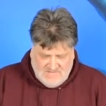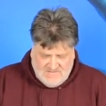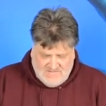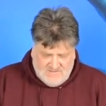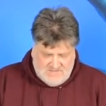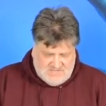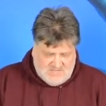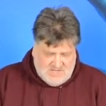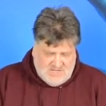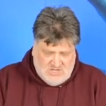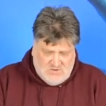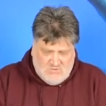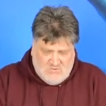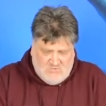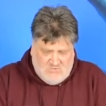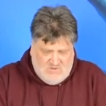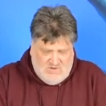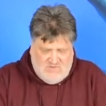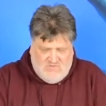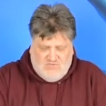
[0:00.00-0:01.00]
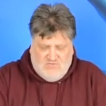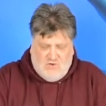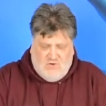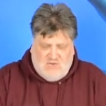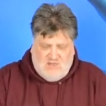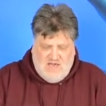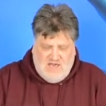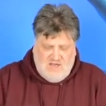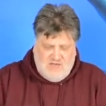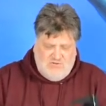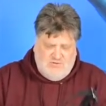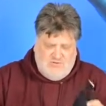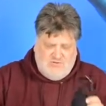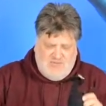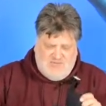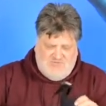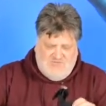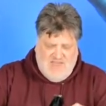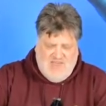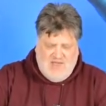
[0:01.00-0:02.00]
So we've sold hundreds
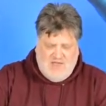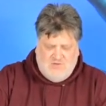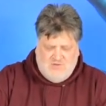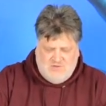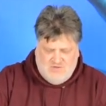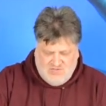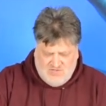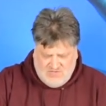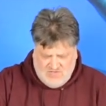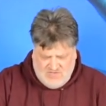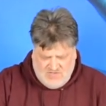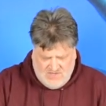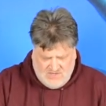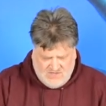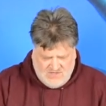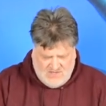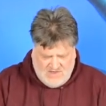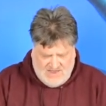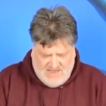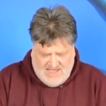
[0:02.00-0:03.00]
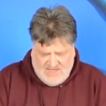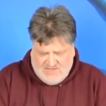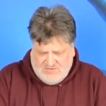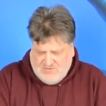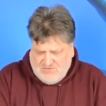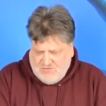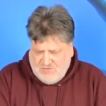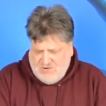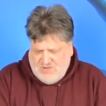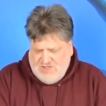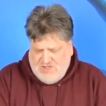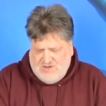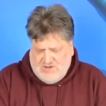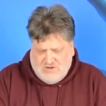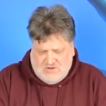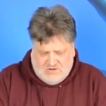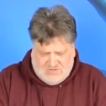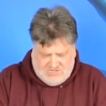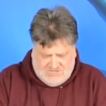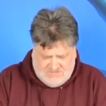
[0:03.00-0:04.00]
of thousands of these in the last 30
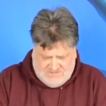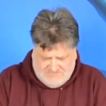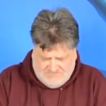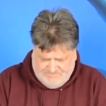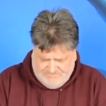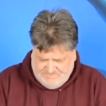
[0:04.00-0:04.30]
years.